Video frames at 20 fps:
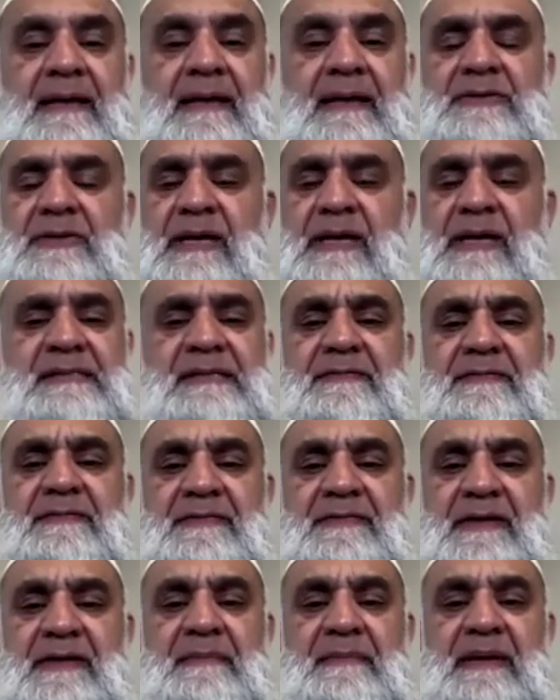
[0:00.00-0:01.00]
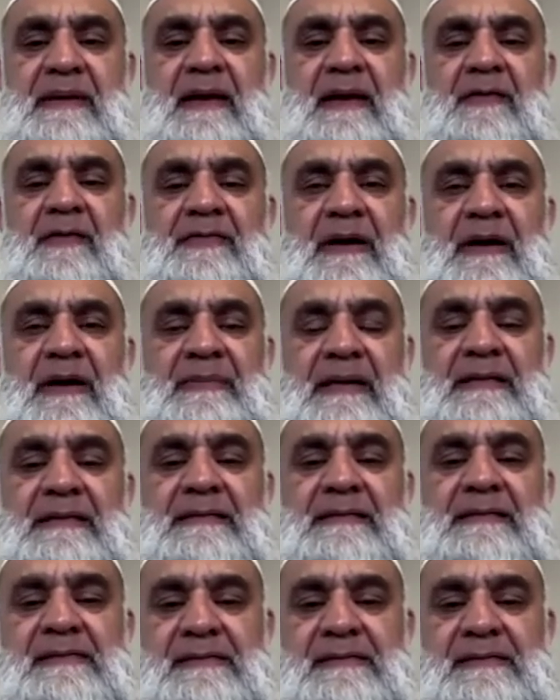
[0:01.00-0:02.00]
so here's a family of, I mean,
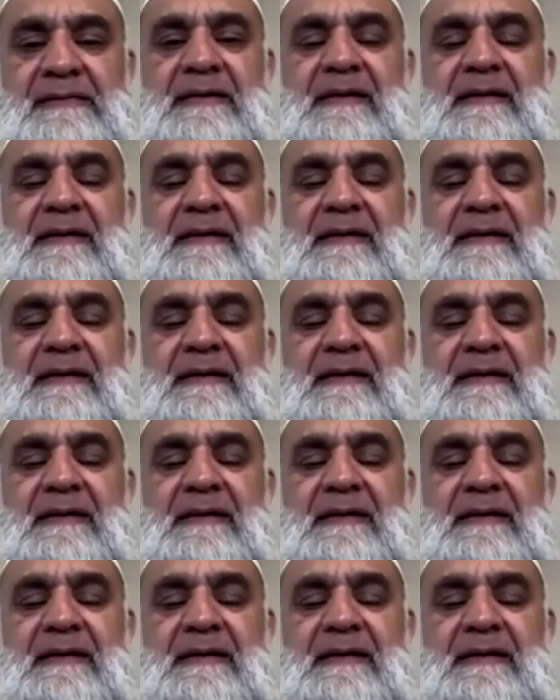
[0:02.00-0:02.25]
just,